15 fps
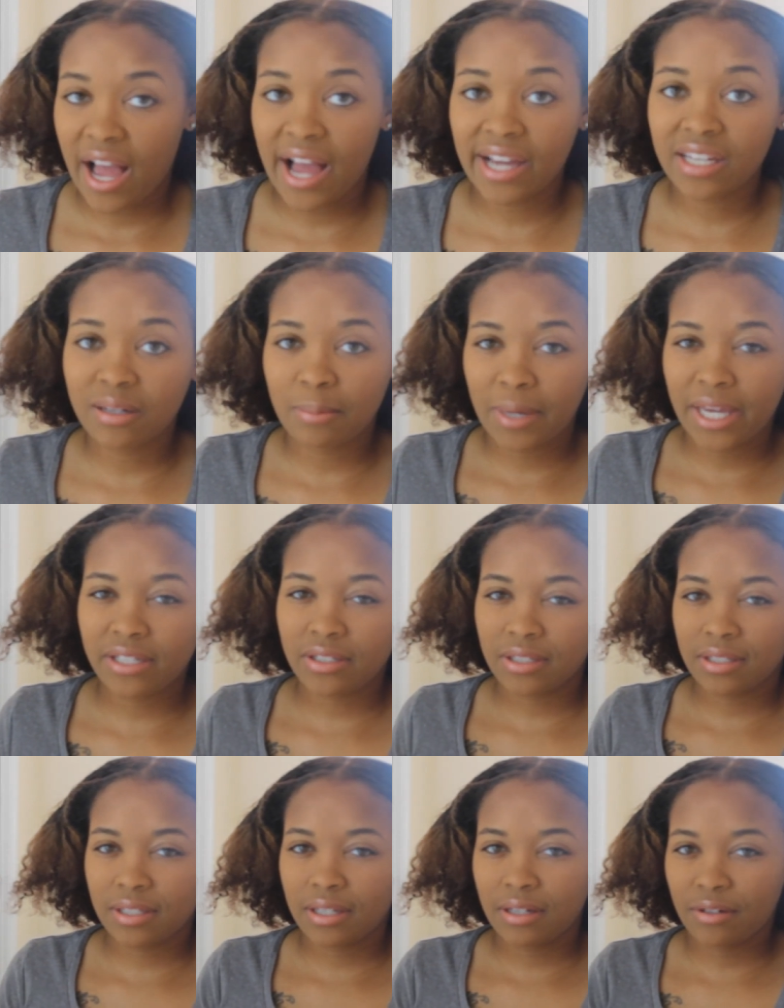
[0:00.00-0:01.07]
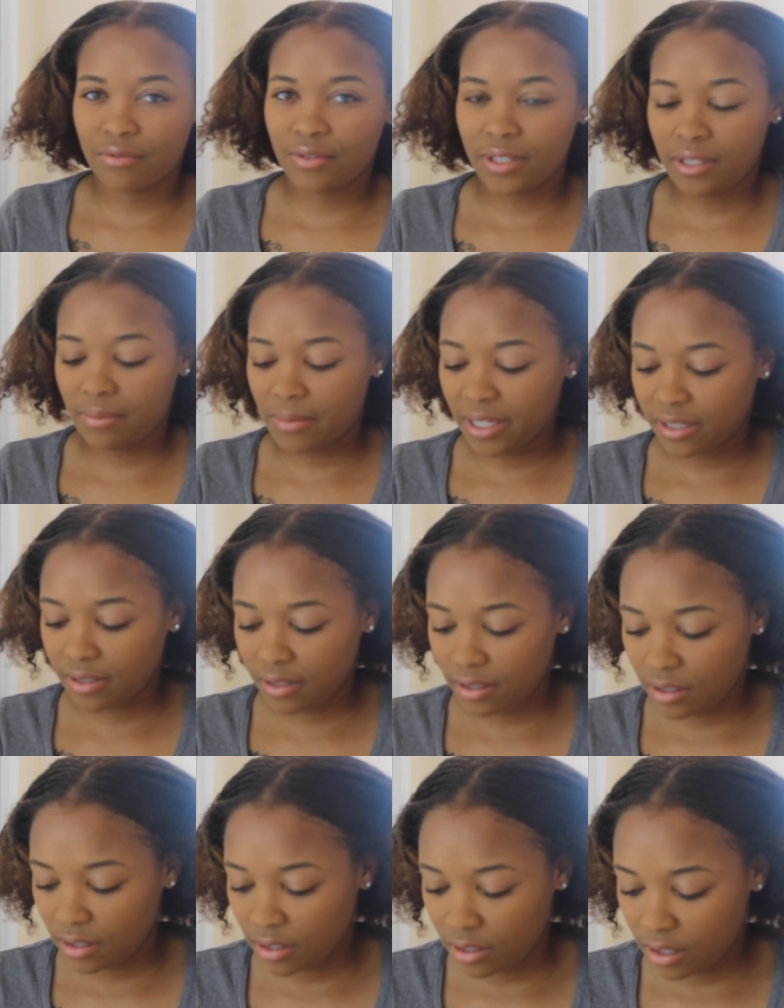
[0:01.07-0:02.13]
I can imagine it's getting really
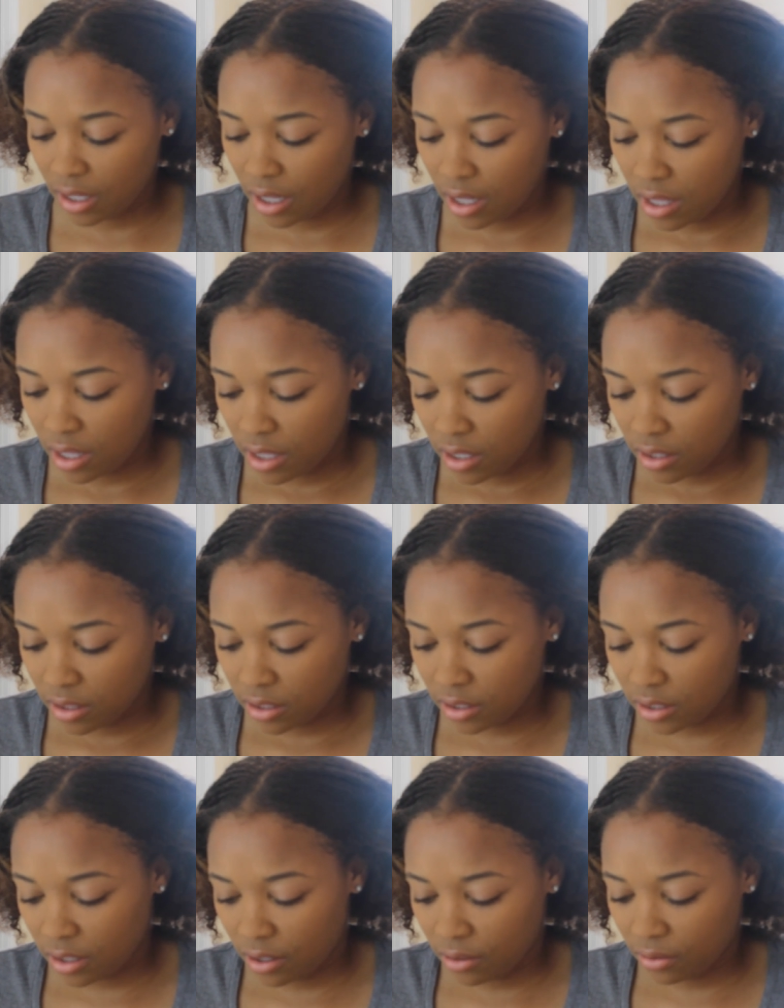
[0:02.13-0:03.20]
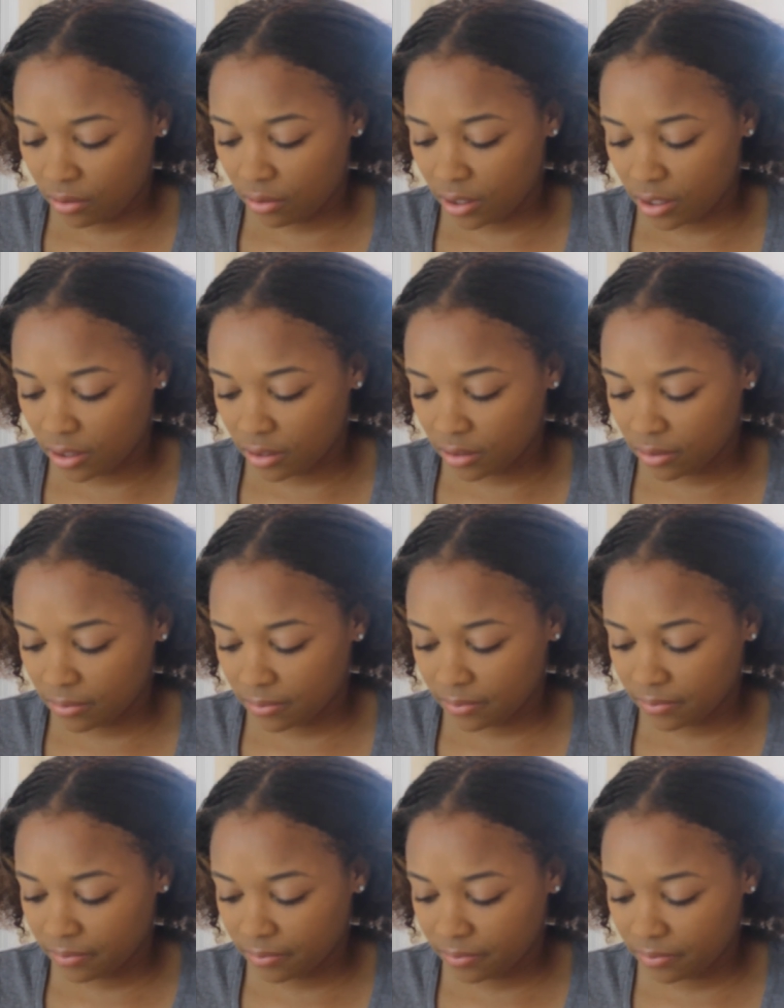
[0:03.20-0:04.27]
messy. So, um,
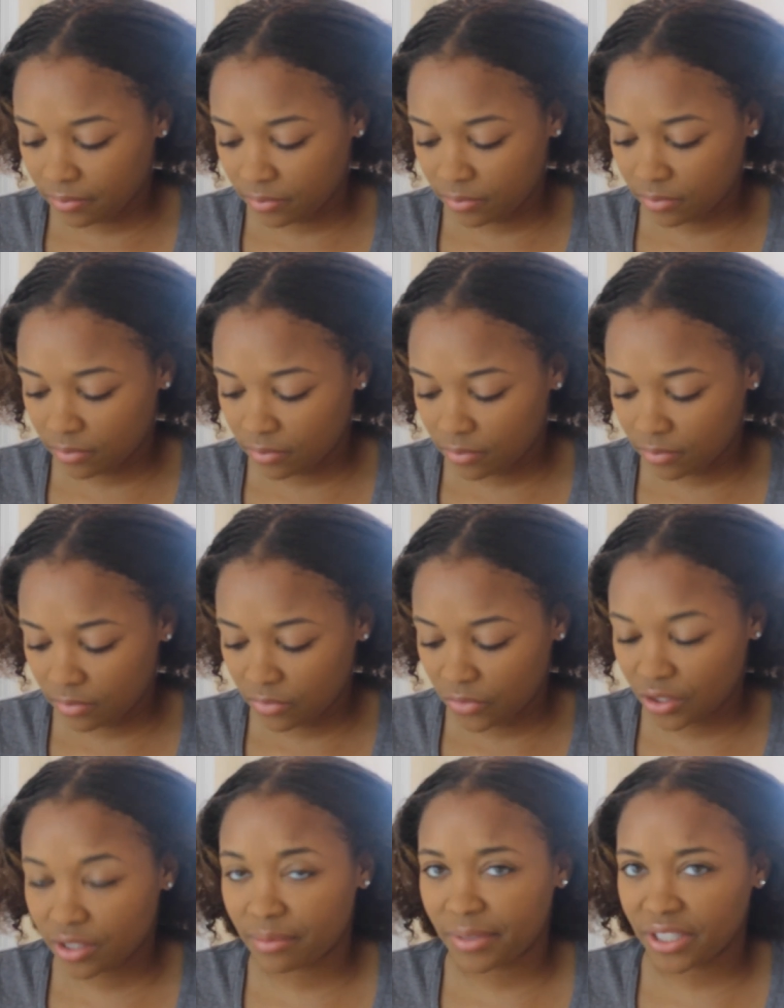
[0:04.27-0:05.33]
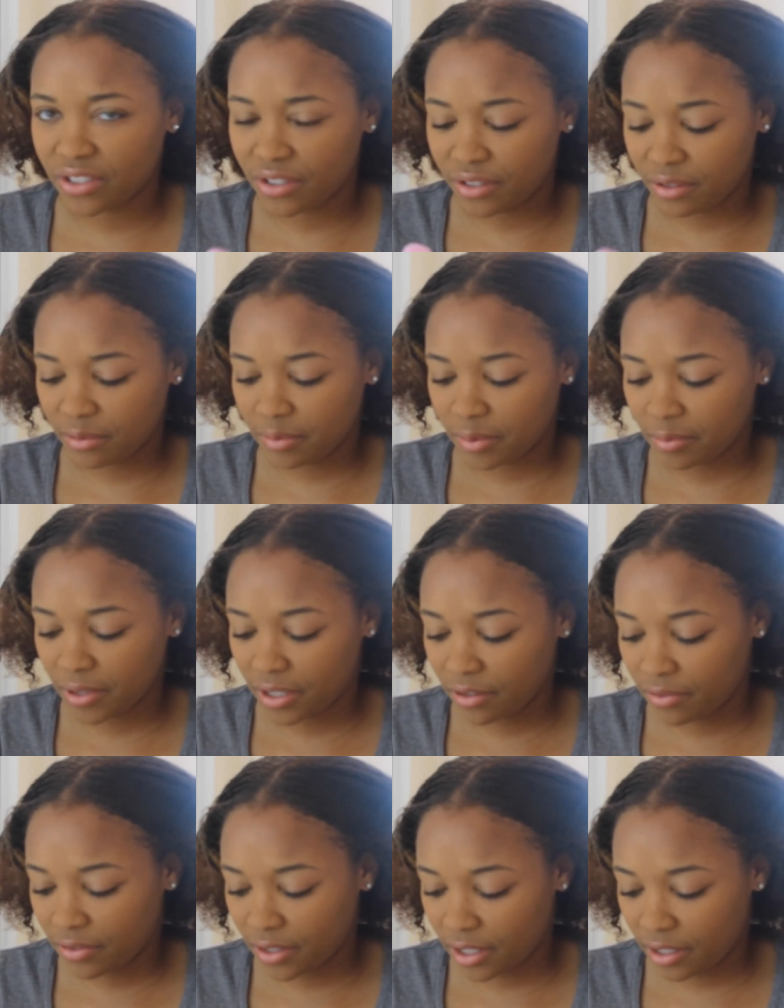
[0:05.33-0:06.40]
just make sure you're
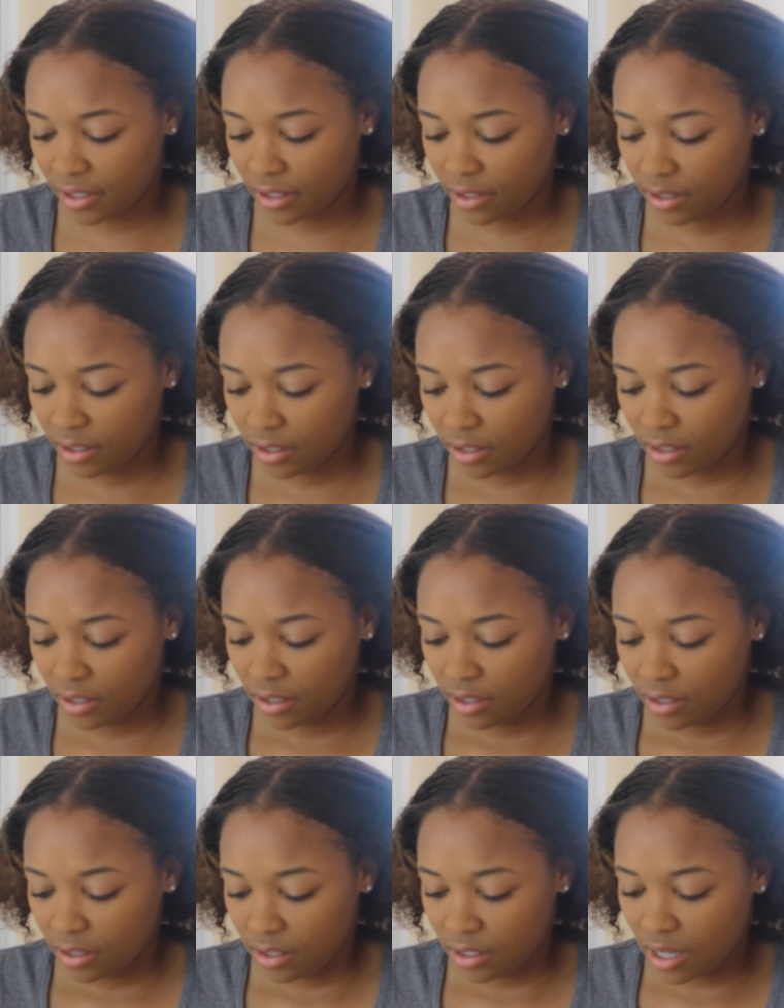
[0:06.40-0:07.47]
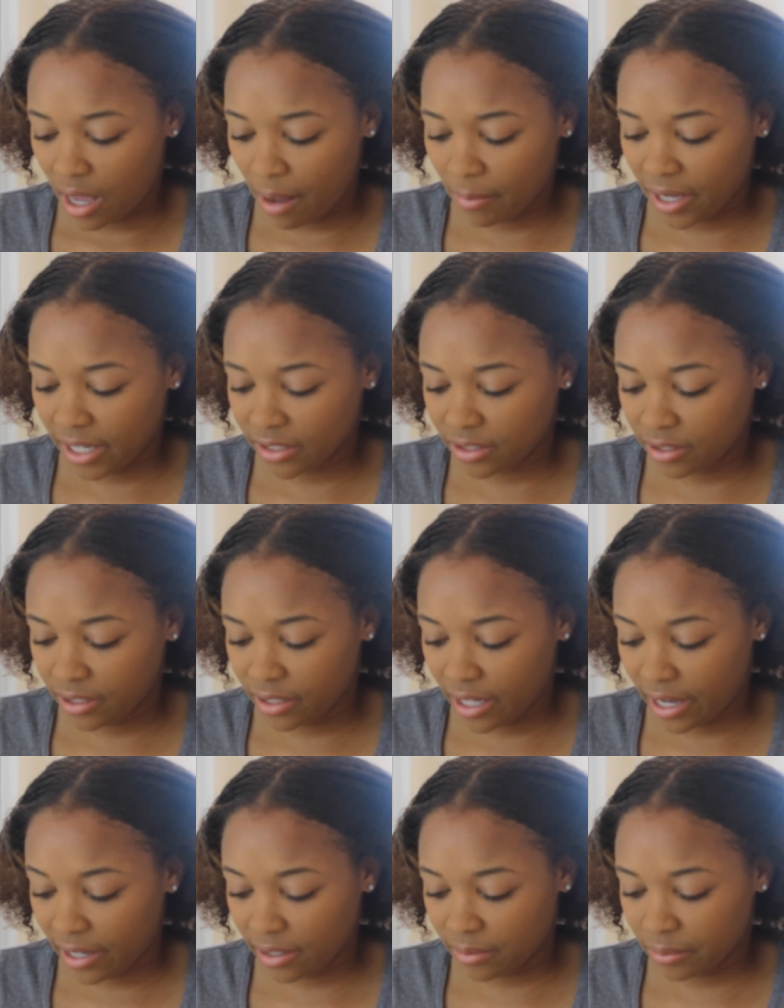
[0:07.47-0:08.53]
prepared for that. I'm actually
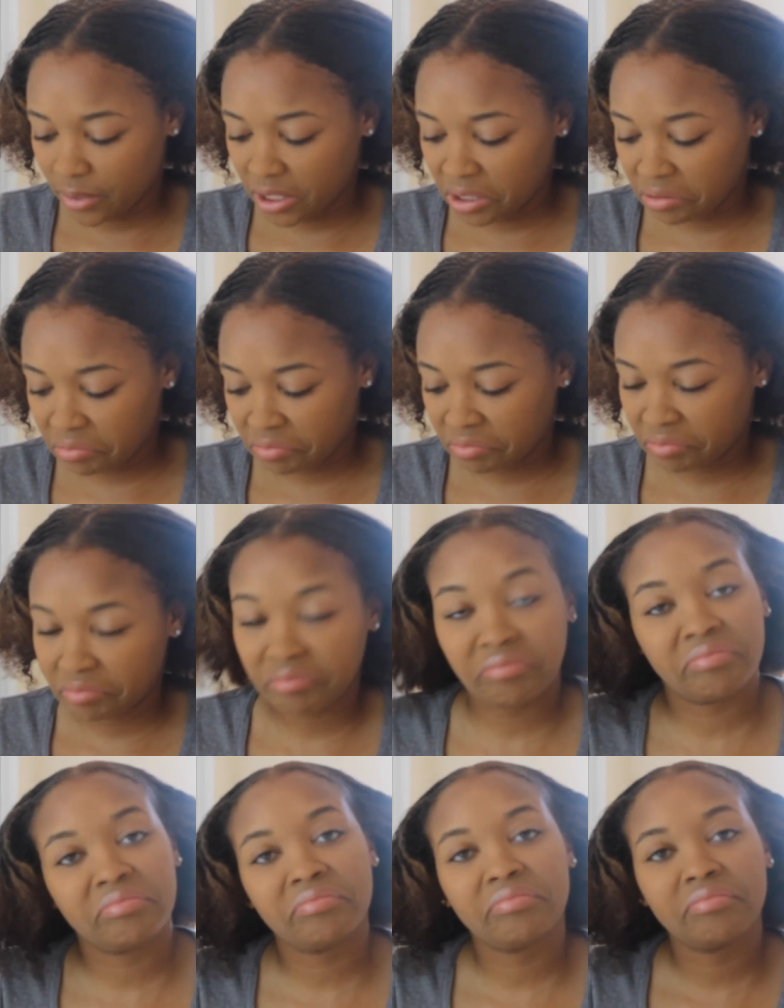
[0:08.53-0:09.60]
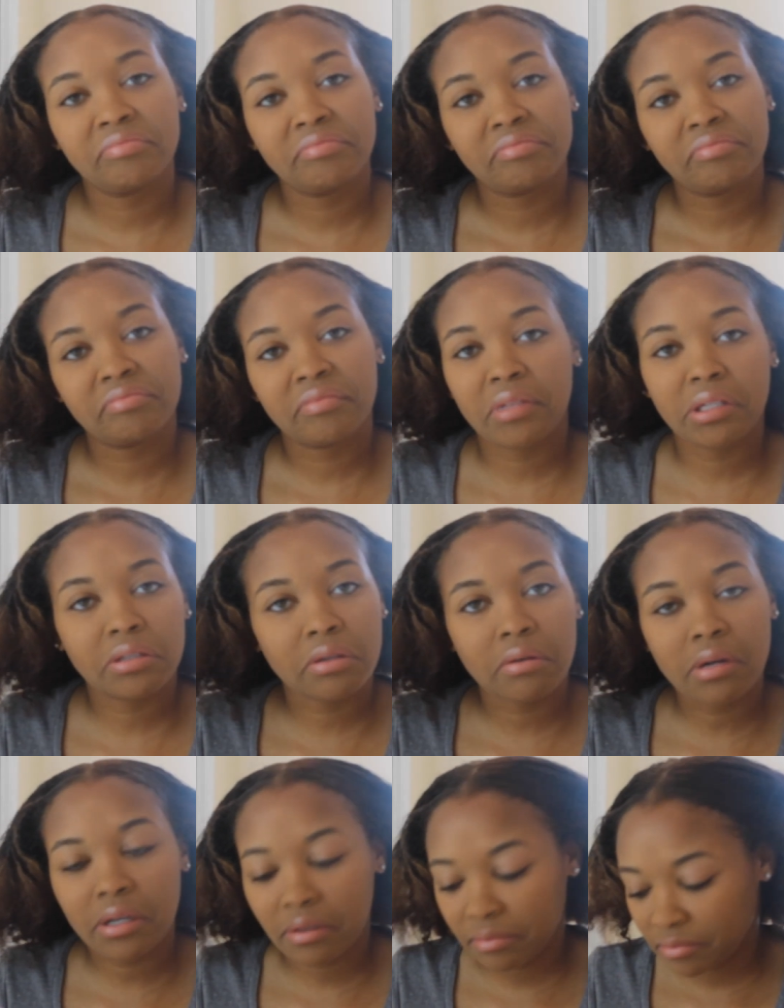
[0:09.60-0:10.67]
not, but it's
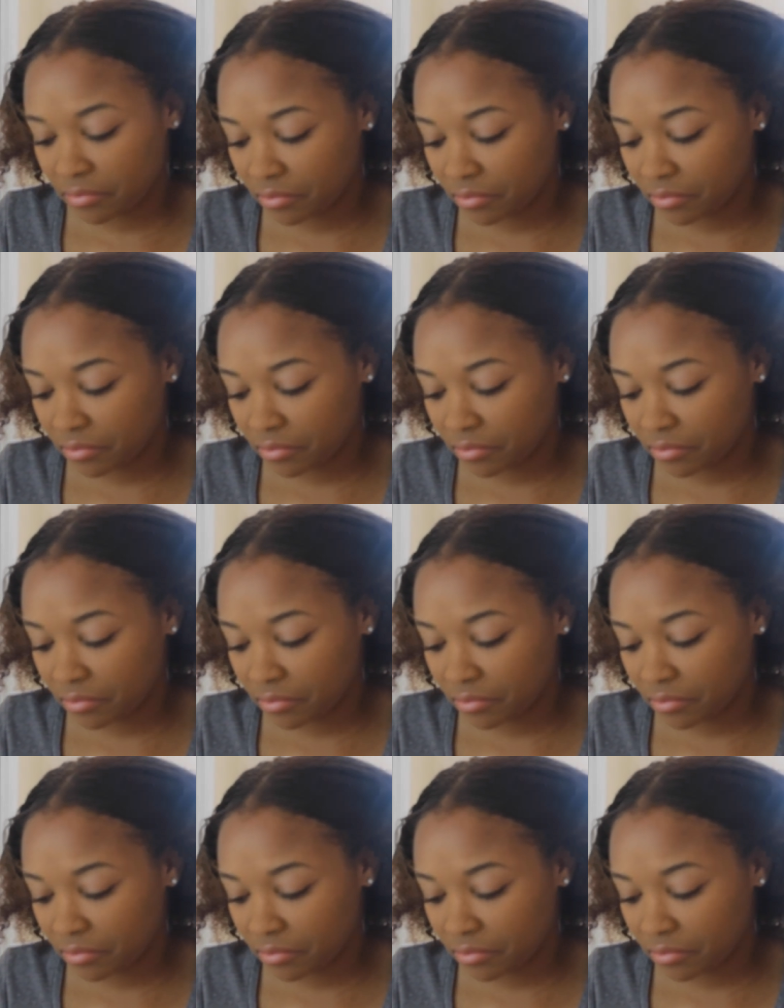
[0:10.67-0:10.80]
okay.